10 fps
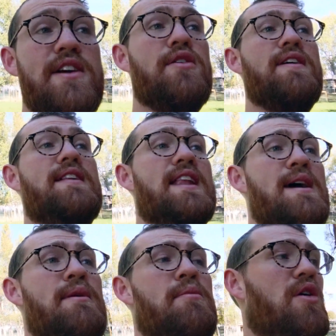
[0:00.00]
year in the
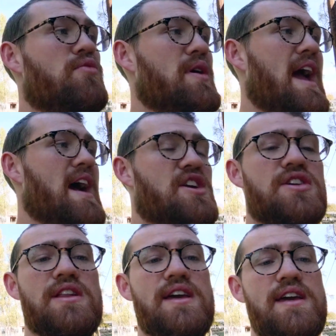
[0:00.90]
lambing barn, we
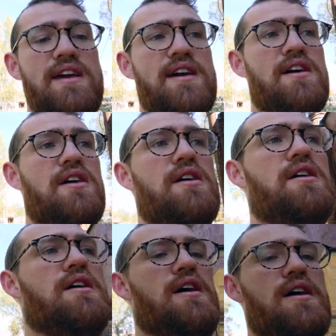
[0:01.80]
actually
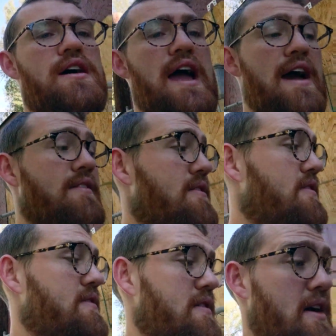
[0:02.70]

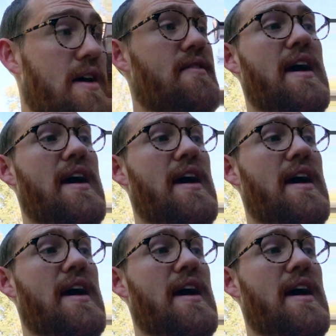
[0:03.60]
have enough